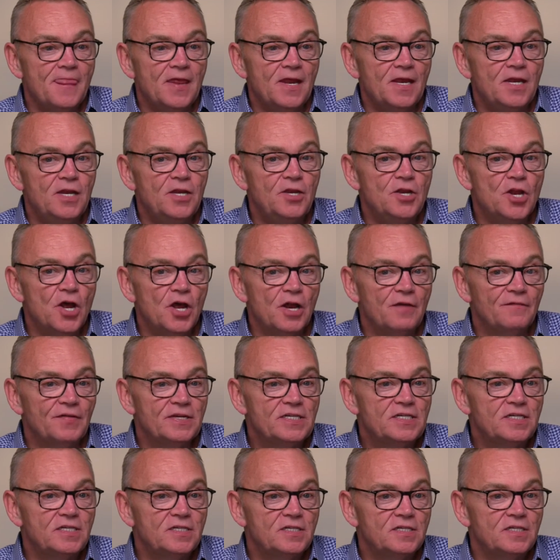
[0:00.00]
none of
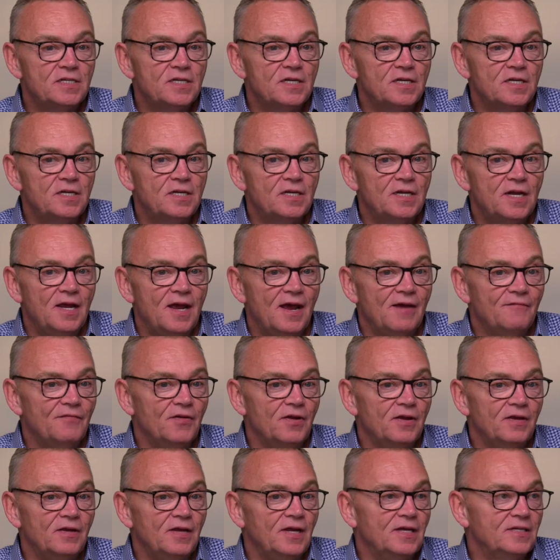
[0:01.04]
us have
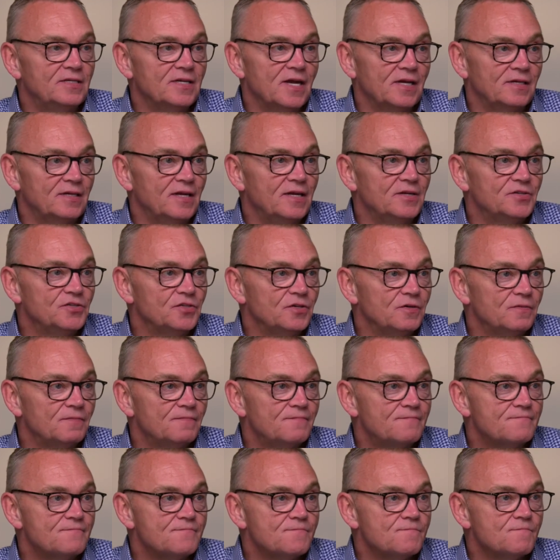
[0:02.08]
an exact answer.
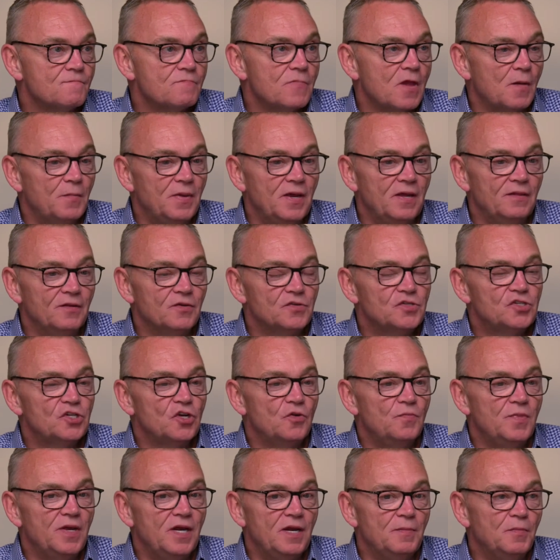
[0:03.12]
I mean, there's so
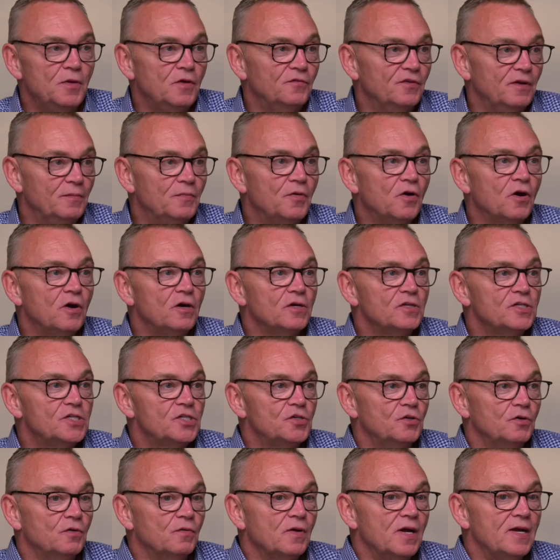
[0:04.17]
many moving parts to
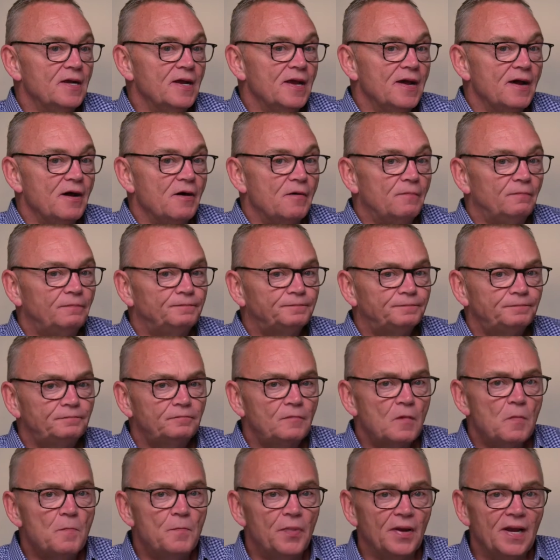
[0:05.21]
it right now.
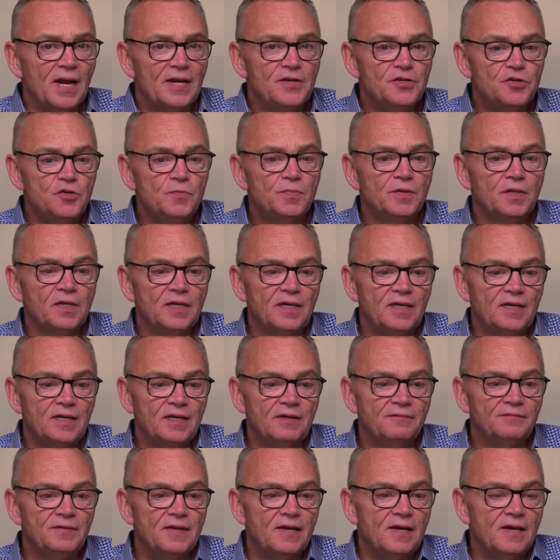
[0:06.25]
But I do
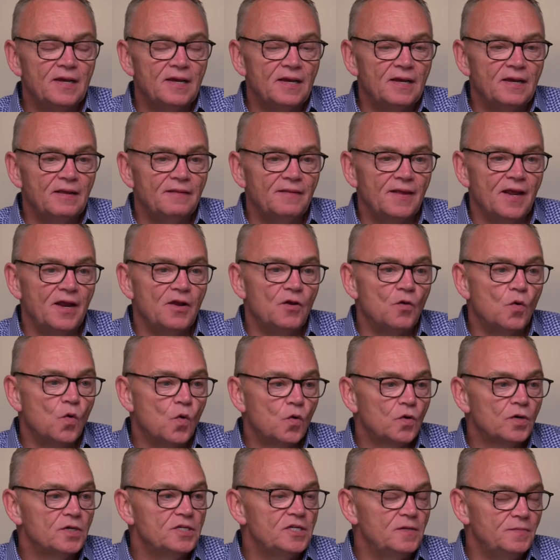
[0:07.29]
believe that in
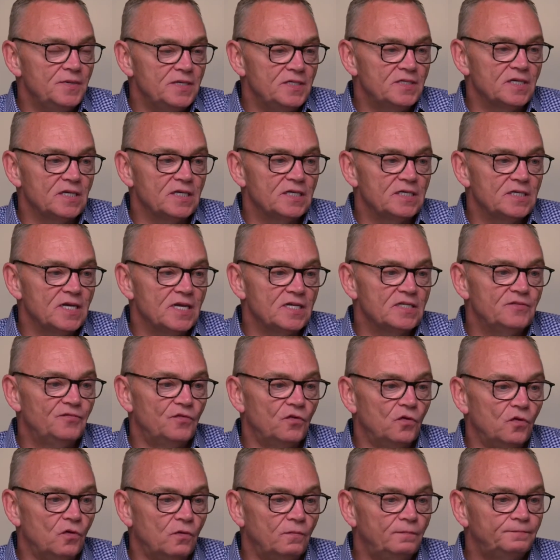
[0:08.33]
order to be
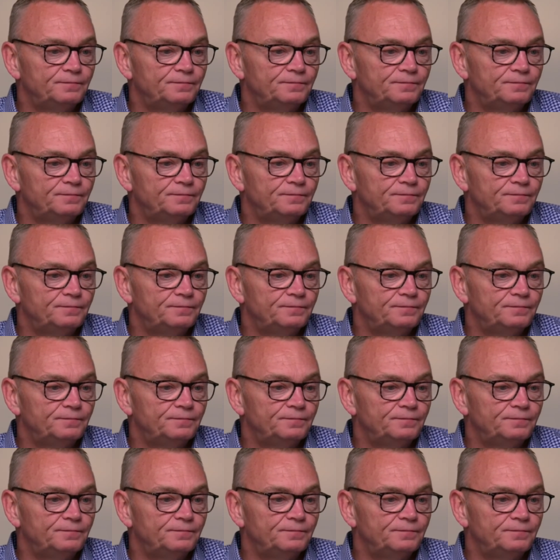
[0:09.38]
successful,